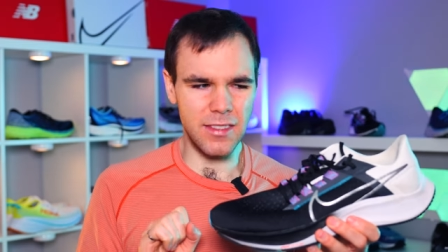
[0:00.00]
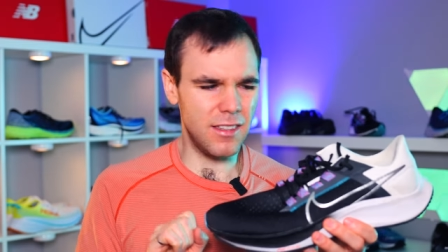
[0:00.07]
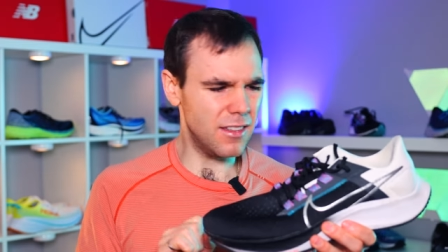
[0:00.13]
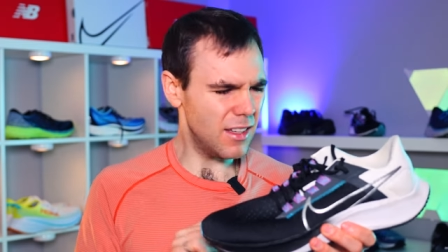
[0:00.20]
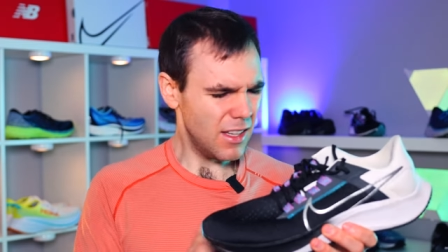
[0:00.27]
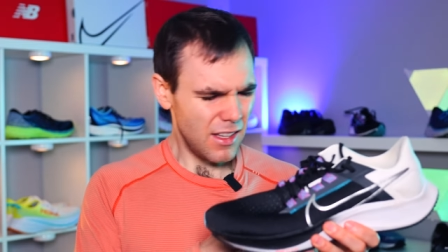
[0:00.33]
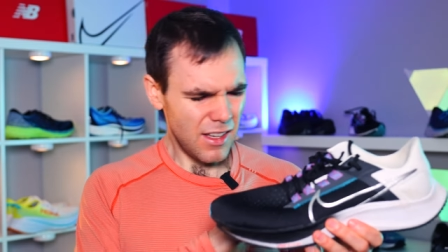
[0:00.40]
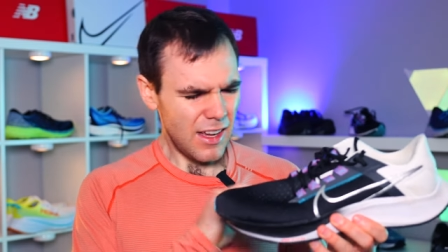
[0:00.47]
And
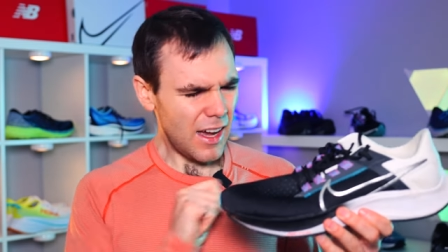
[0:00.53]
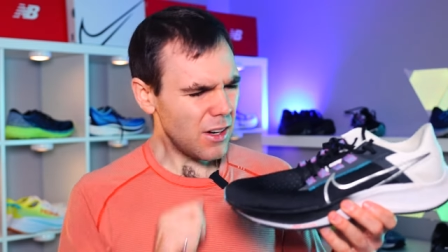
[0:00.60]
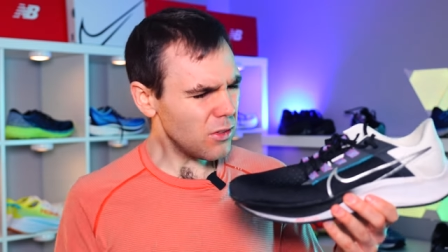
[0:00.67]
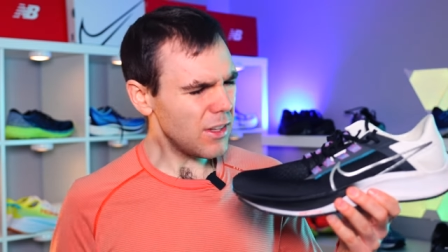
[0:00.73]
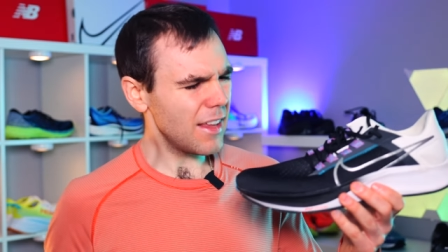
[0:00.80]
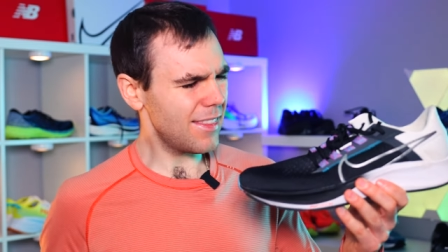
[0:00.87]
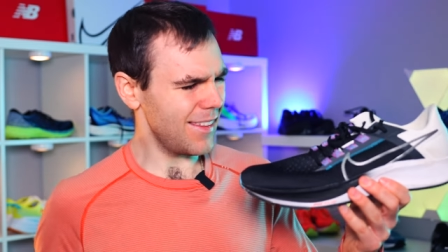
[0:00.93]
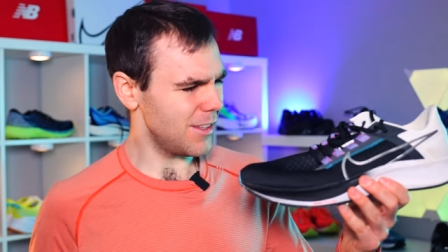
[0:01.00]
I don't
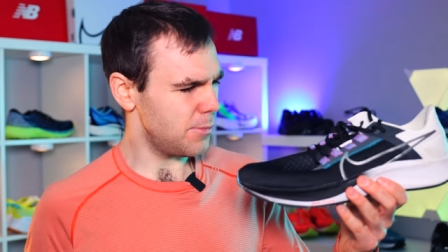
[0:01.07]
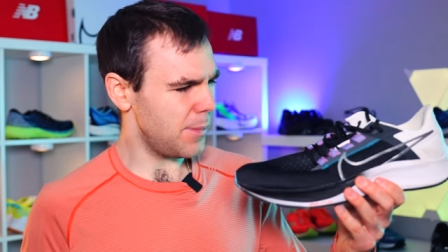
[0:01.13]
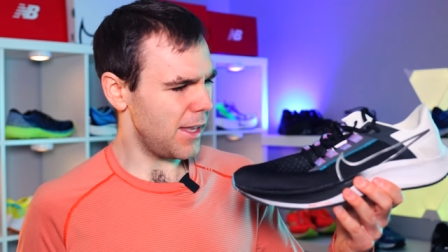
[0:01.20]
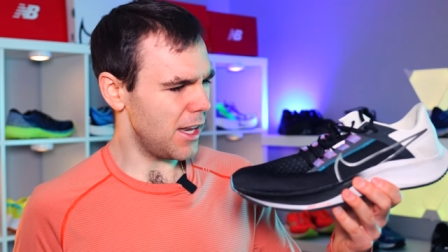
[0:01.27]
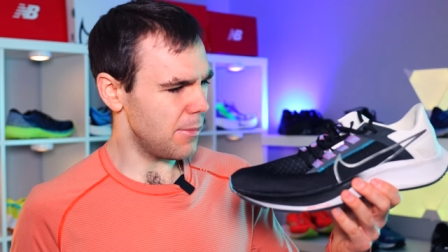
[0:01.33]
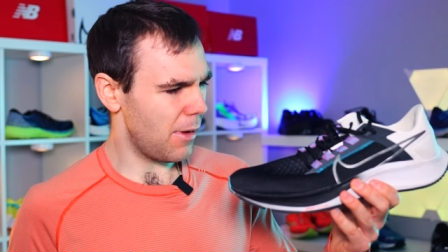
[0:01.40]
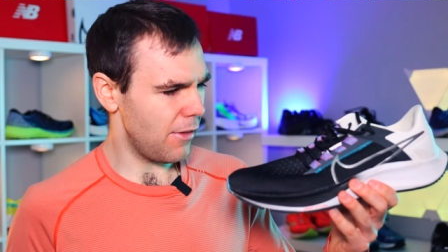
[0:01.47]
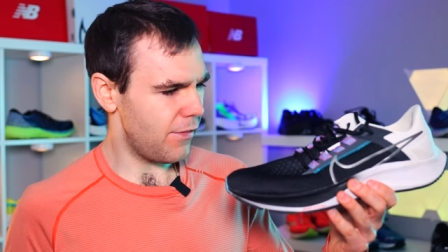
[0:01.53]
like things being
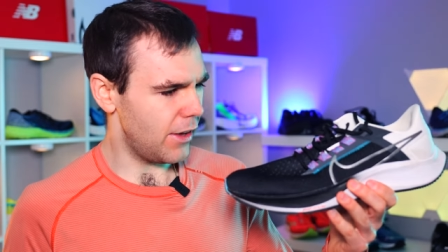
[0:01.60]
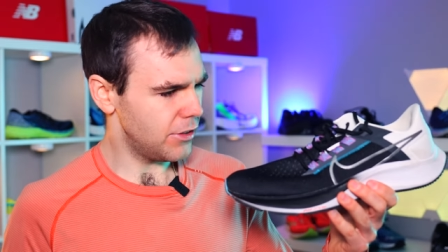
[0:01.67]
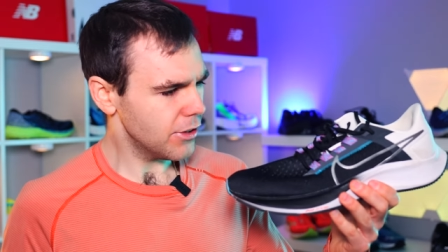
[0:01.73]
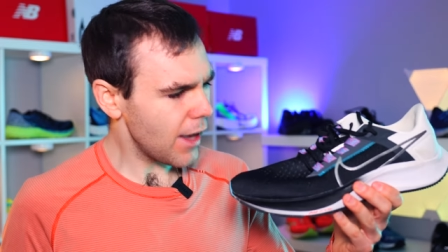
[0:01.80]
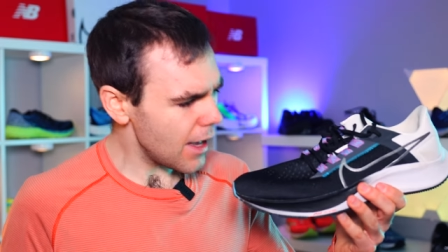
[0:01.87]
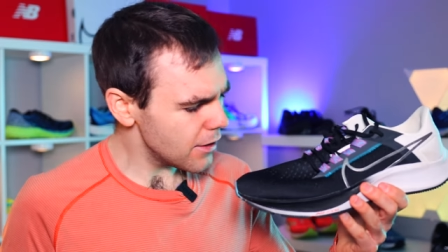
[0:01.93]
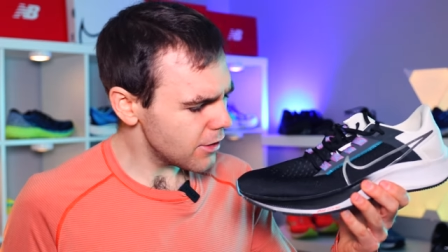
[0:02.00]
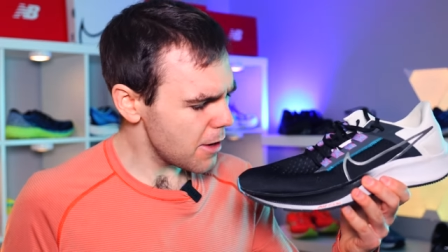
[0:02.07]
in my face,
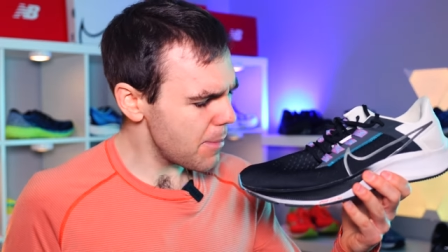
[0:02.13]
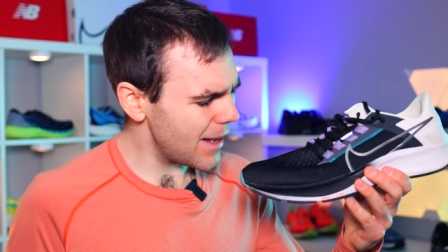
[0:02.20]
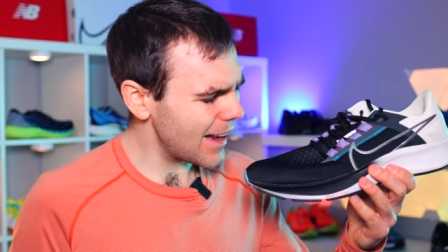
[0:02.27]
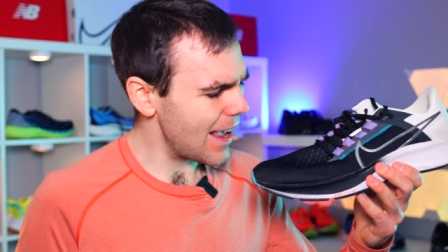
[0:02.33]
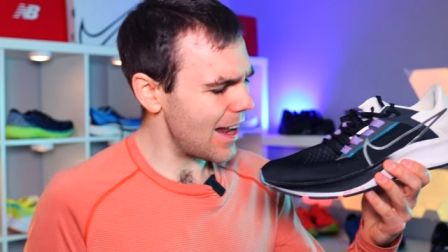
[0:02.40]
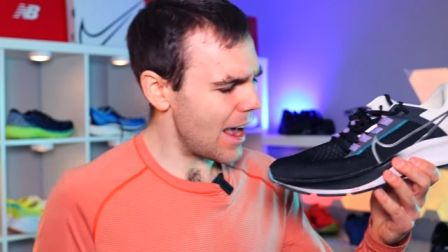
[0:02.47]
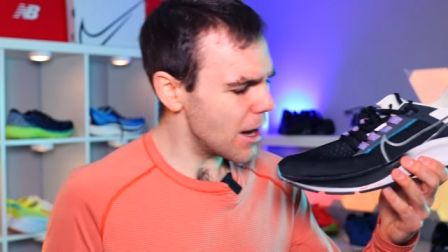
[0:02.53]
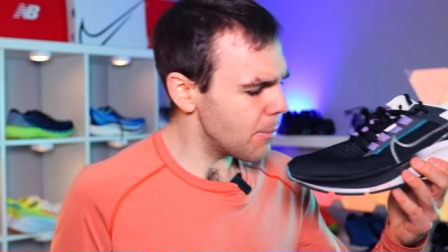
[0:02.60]
okay? So you better
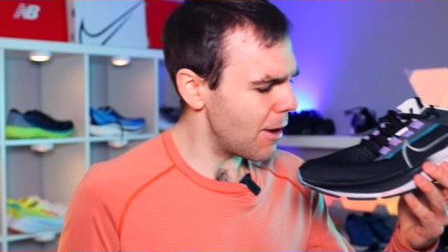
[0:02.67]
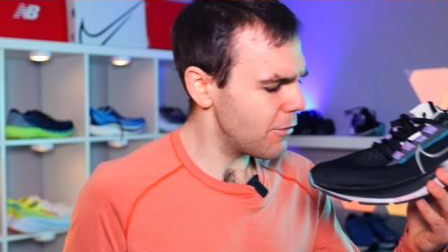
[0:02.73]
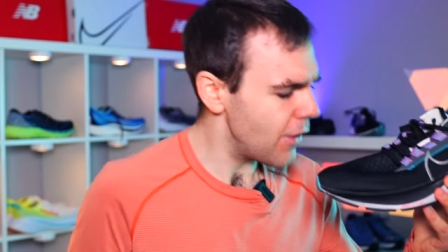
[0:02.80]
get out of my